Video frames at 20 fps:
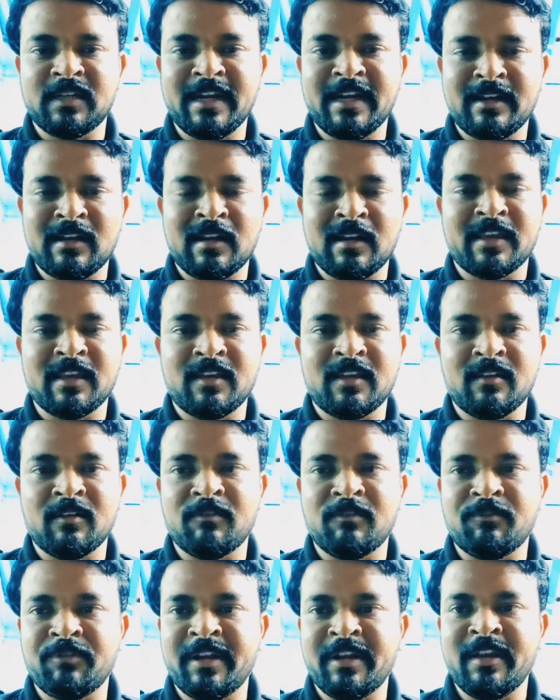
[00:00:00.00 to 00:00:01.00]
get like
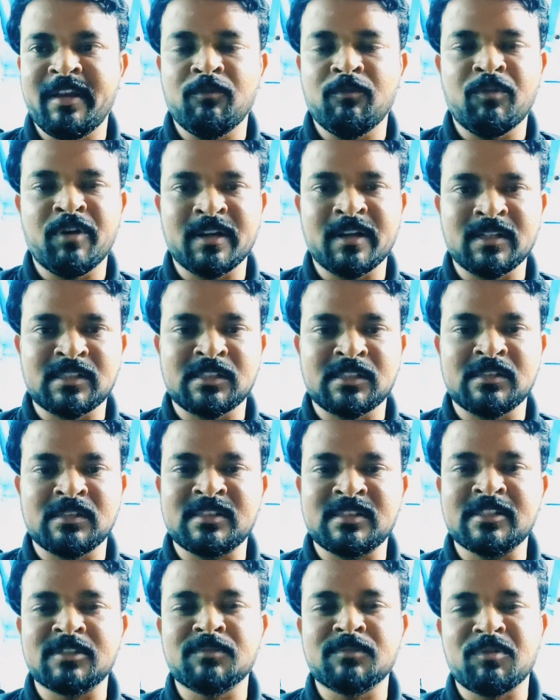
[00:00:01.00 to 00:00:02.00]
a very worst
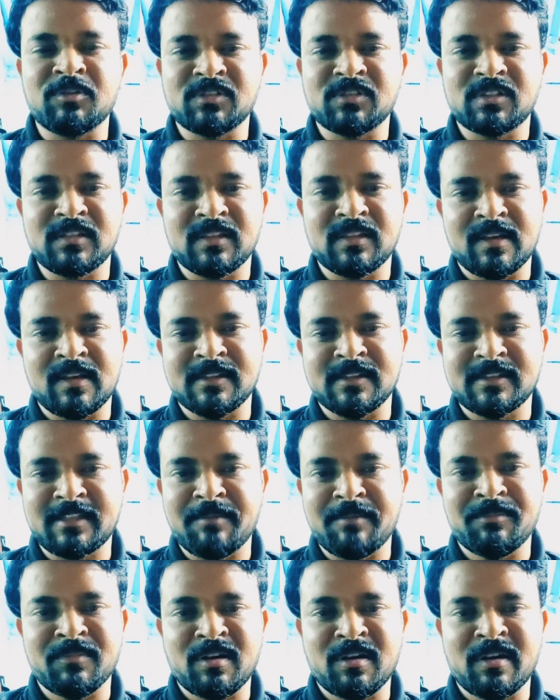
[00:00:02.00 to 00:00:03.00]
response in the
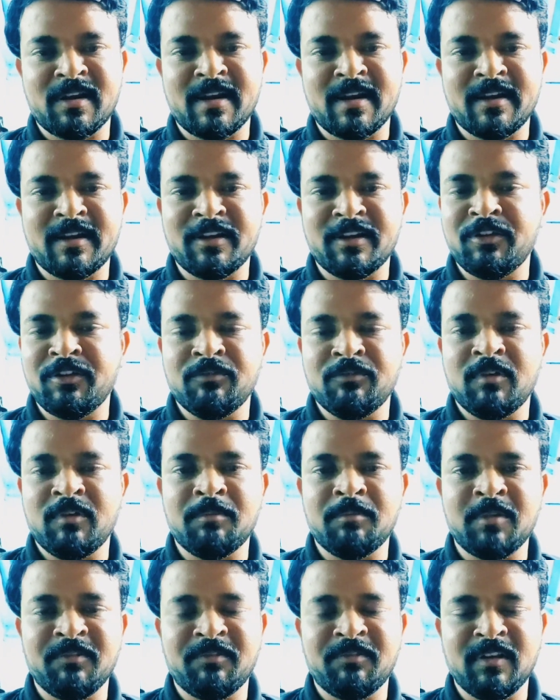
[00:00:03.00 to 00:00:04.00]
seminar, and you
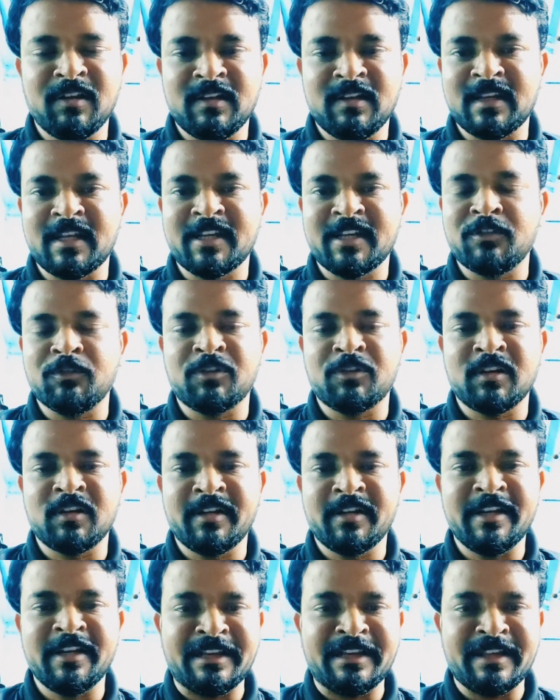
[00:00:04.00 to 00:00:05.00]
will be feeling like
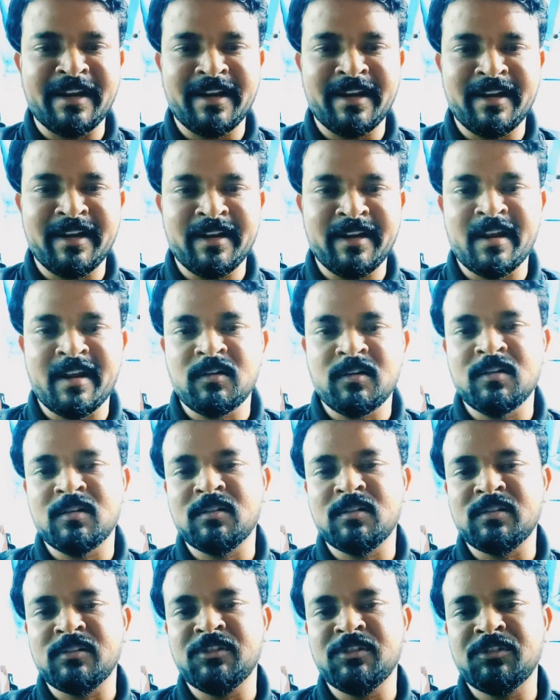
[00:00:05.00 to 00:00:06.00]
totally degraded, and
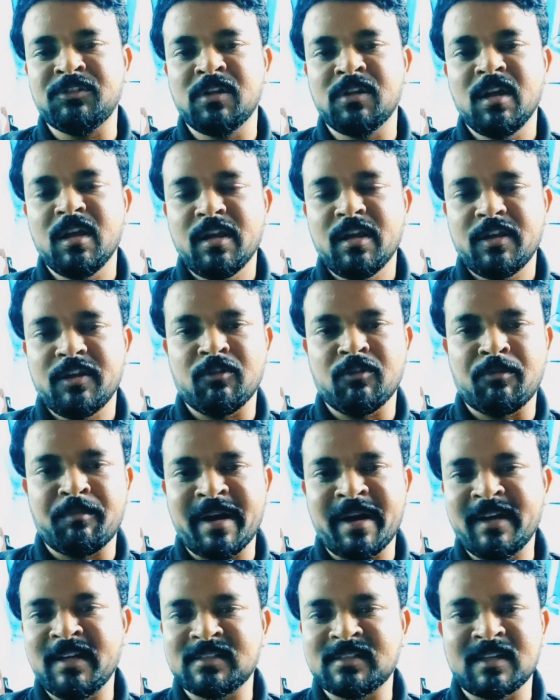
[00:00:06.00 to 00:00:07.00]
your
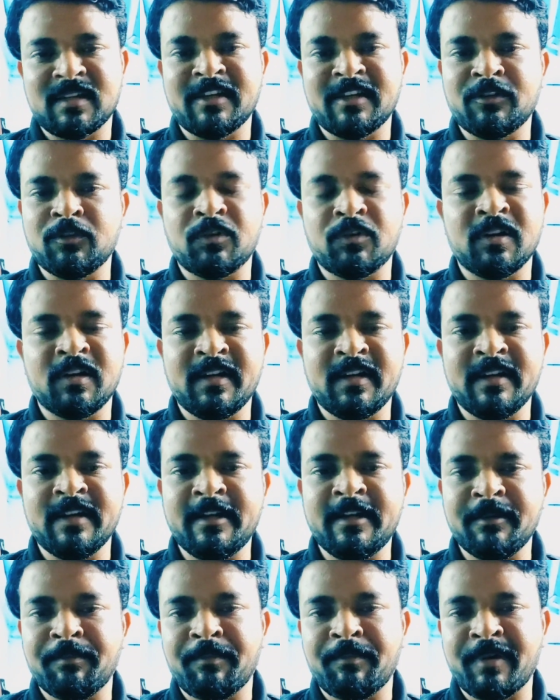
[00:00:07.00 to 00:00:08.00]
mind is like a totally
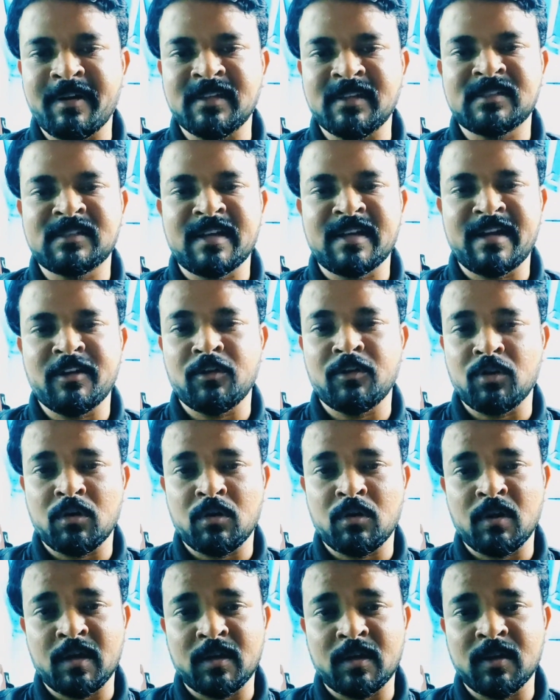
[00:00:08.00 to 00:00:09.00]
depressed, and
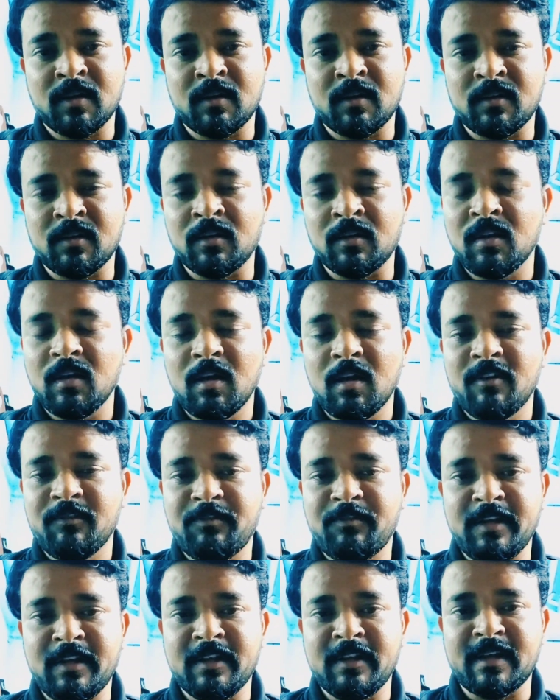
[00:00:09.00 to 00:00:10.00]
you're like
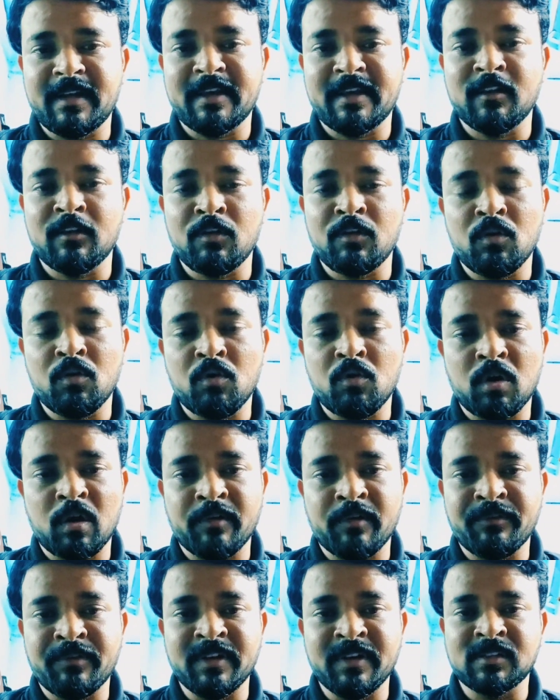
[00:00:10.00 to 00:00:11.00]
feeling like a low
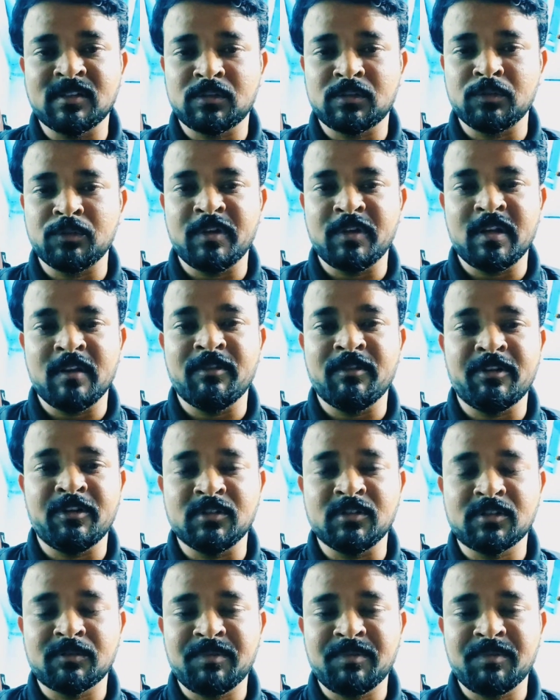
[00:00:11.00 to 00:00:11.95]
confidence to deliver your